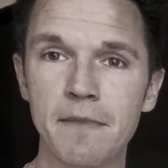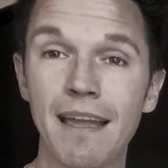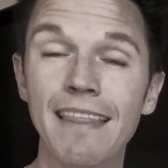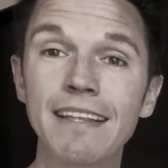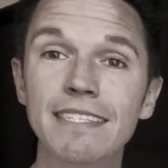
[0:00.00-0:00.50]

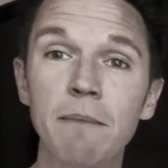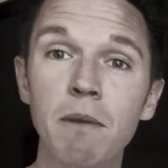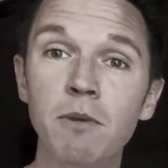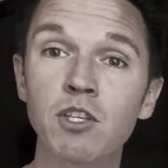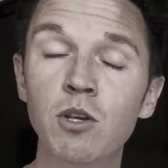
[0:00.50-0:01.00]
And then step
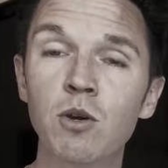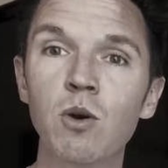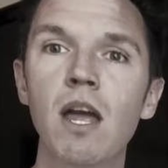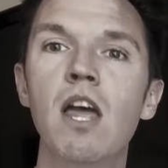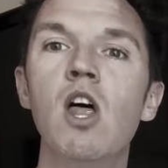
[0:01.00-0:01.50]
number
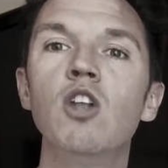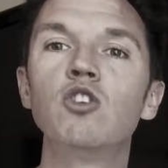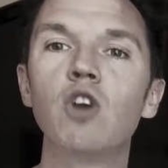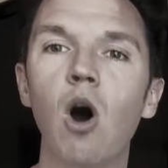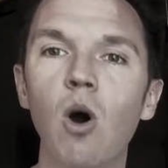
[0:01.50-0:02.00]
two,
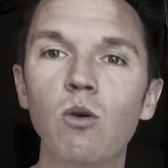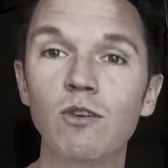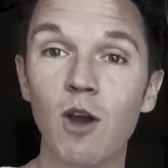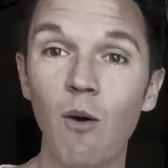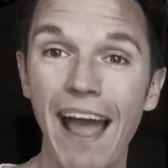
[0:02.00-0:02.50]
don't
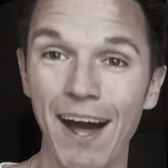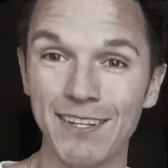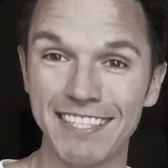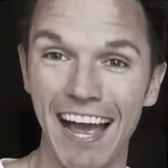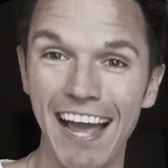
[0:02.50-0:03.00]
go
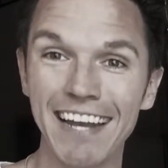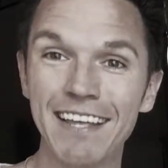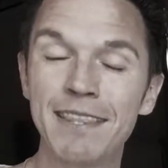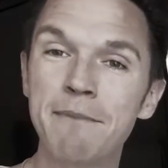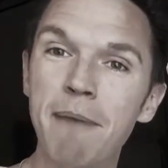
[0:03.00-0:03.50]
outside
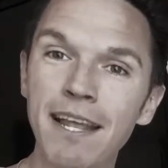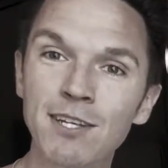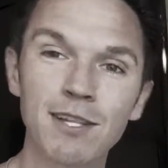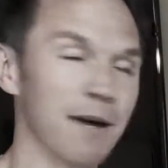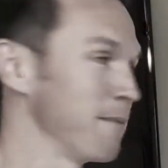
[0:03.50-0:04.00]
the
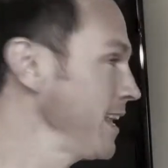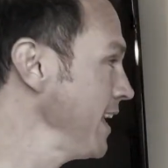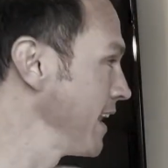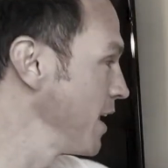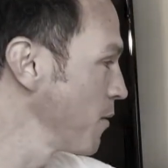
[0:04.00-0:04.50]
pendulum.
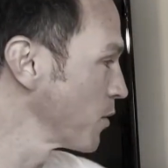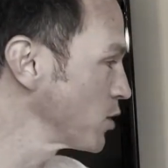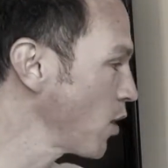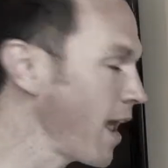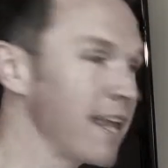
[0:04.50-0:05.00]
Again, we're
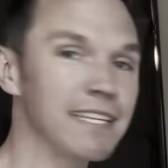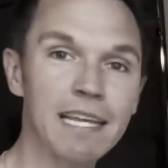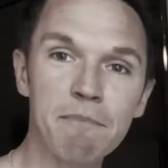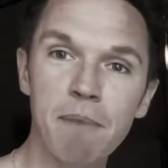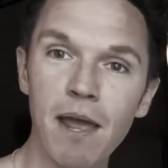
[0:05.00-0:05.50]
trying to
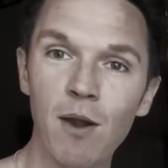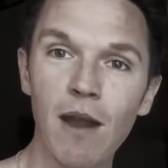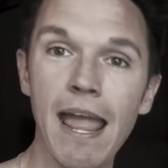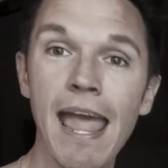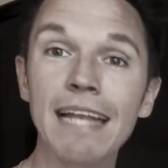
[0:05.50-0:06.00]
get better
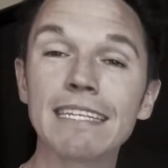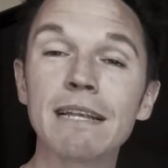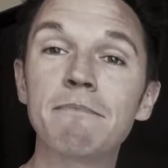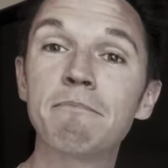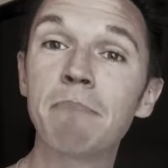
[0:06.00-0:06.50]
at
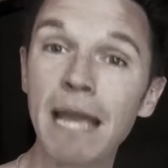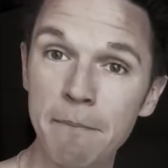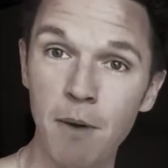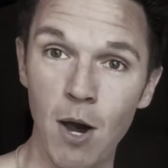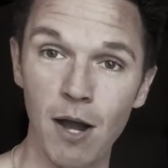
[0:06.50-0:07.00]
ping
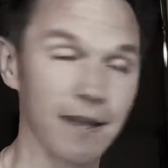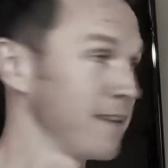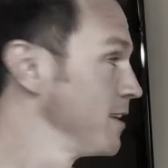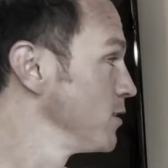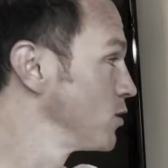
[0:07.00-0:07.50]
pong.
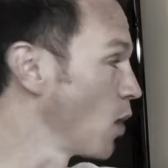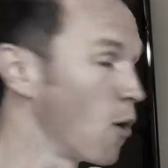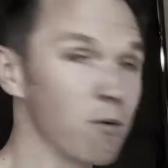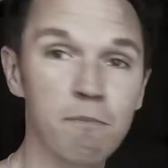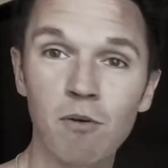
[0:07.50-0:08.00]

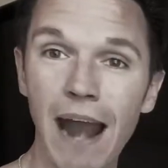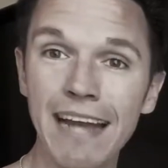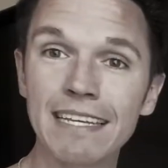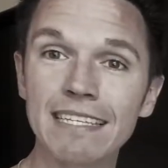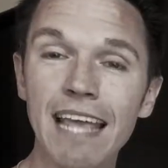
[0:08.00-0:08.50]
Don't
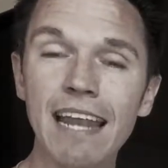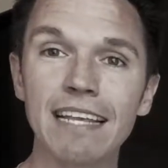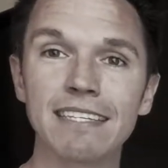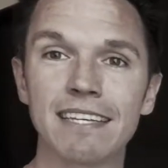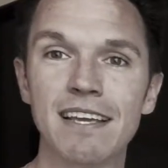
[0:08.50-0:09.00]
practice
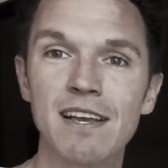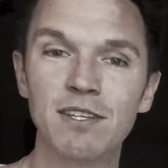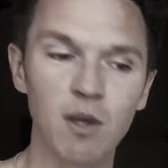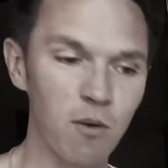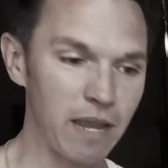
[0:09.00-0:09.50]
tennis.
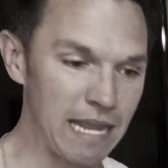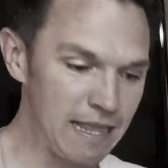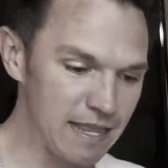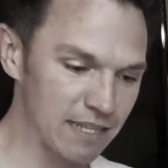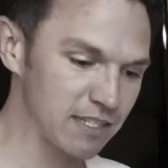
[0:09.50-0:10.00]
So
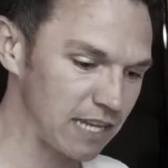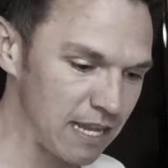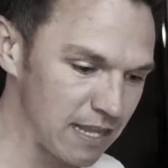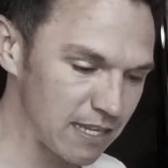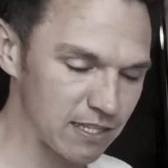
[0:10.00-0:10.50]
in
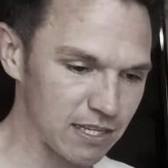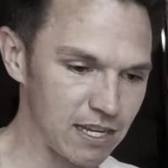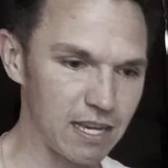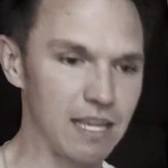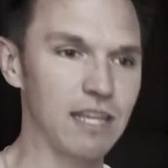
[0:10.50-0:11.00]

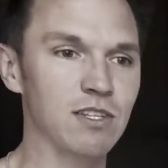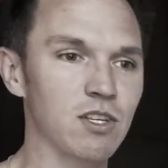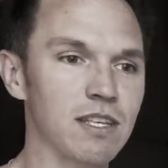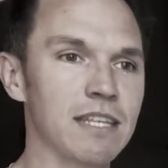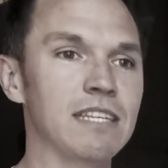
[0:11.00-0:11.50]

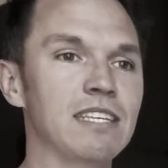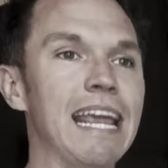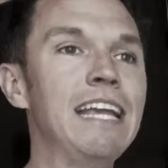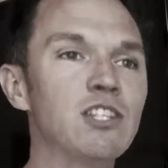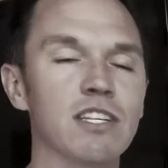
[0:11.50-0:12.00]
these
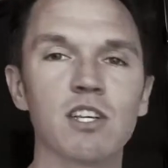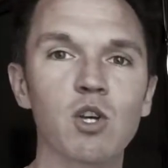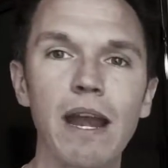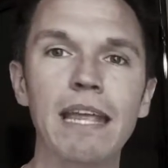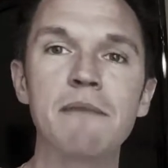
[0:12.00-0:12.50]
stages to
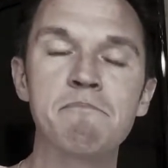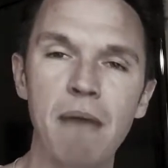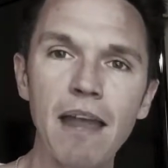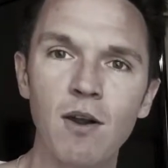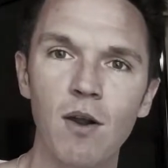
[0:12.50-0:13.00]
try to get
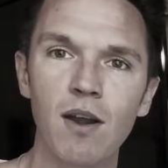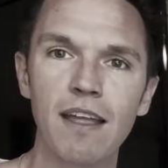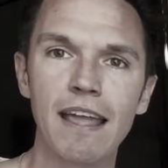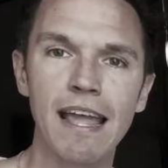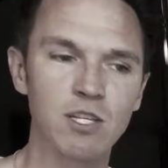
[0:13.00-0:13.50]
better
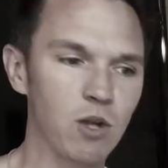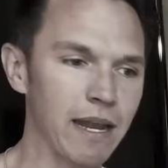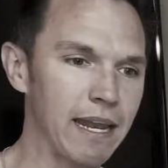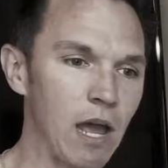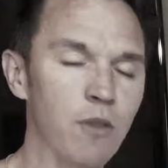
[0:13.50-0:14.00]
and to try to
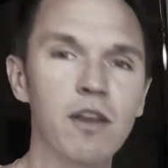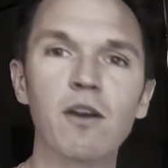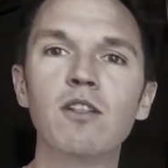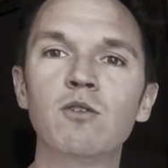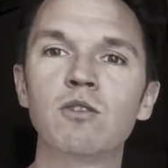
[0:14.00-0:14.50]
get healthier
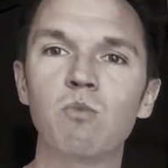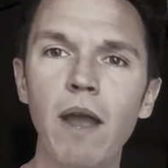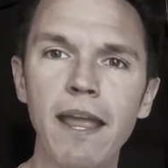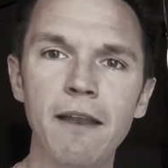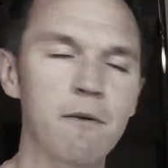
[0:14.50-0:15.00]
and lose
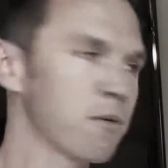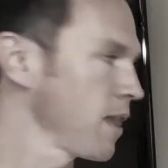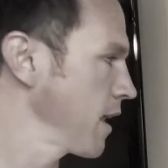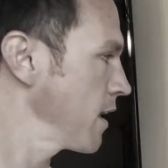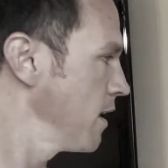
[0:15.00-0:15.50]
weight, we're like,